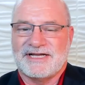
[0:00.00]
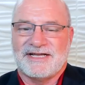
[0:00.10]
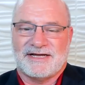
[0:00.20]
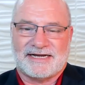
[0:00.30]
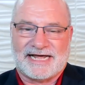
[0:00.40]

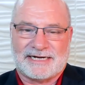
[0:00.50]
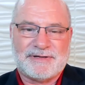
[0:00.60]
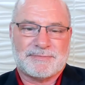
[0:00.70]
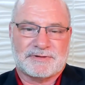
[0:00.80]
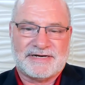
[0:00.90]
a lot of
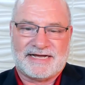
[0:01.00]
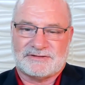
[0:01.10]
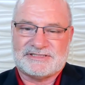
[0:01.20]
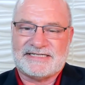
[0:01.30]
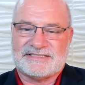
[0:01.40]
people are now
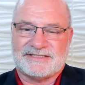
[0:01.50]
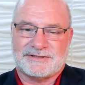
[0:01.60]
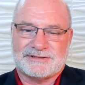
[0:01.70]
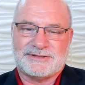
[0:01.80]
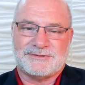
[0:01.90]
changing their
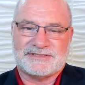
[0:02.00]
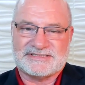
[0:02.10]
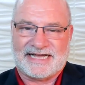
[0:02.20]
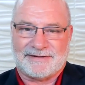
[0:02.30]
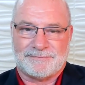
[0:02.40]
tune. It's
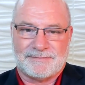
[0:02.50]
not